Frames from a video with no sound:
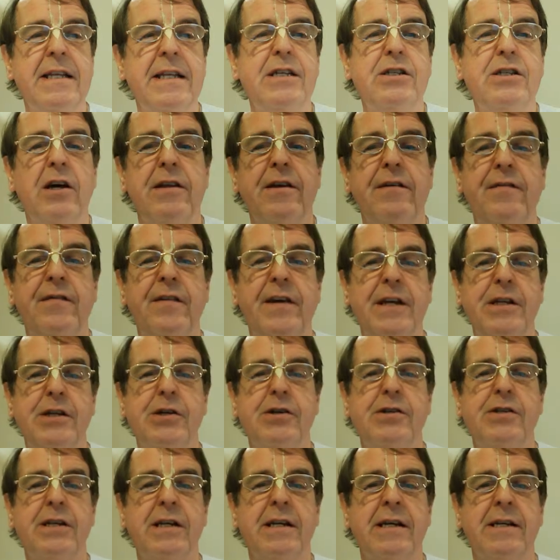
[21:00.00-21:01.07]
these other
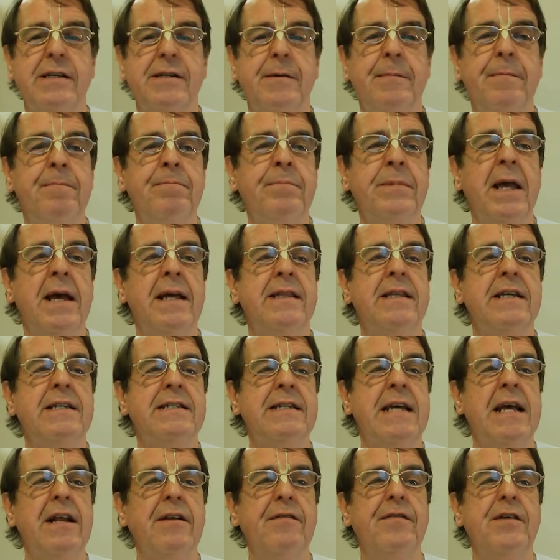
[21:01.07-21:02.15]
features in it. The
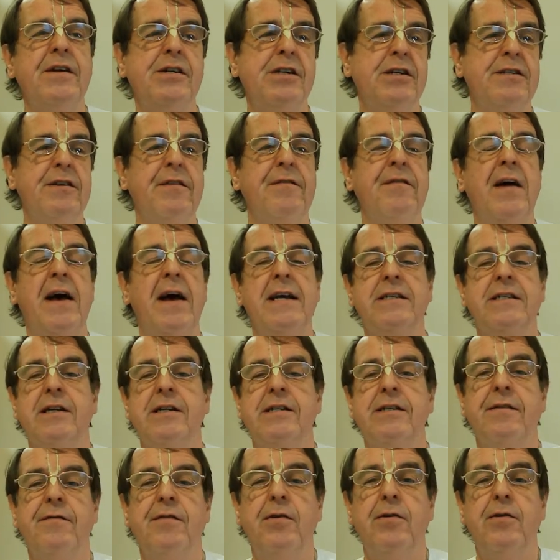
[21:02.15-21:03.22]
sailfish is the
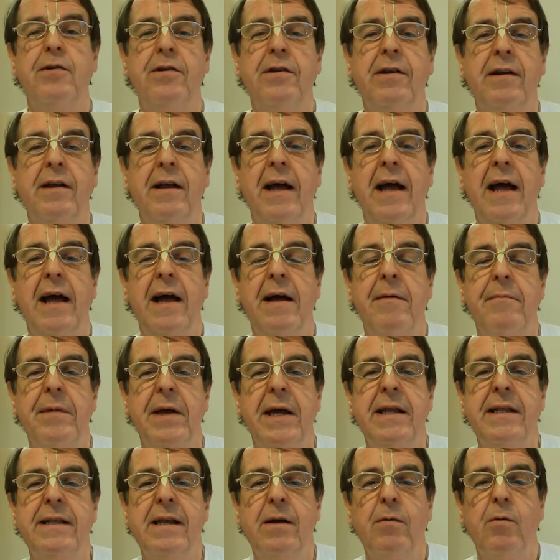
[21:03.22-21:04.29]
fastest of all
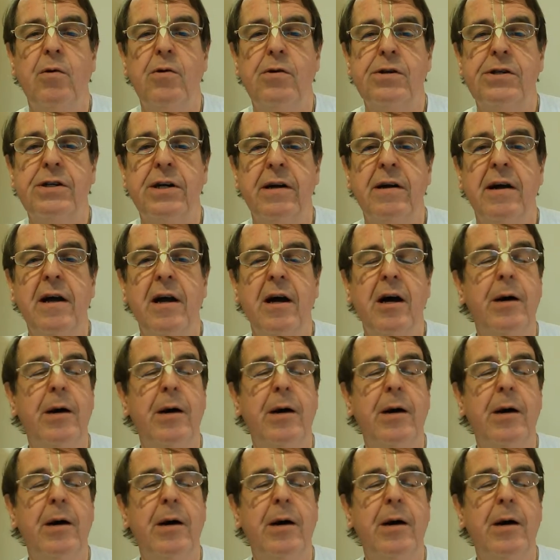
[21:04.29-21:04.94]
in the water,